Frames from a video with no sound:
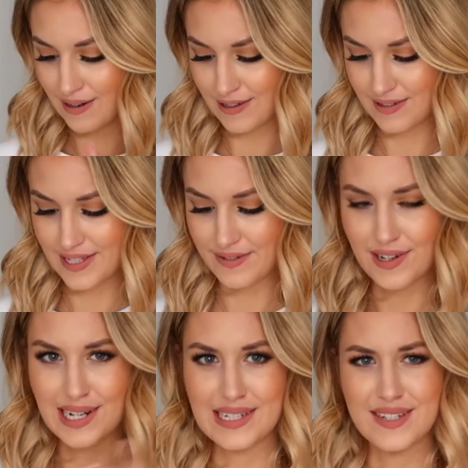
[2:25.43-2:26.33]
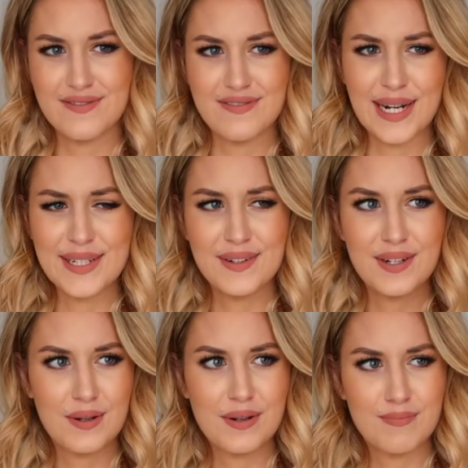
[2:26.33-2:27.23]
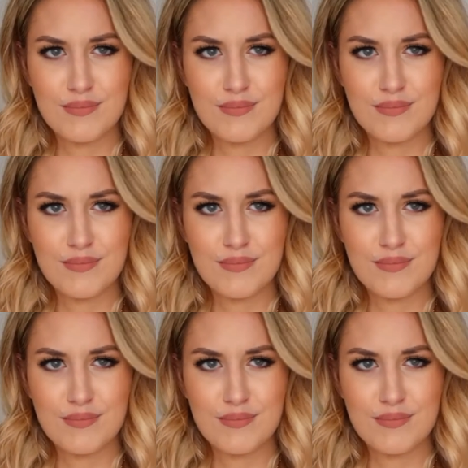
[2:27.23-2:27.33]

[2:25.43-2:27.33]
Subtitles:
lots of kind of, I don't know,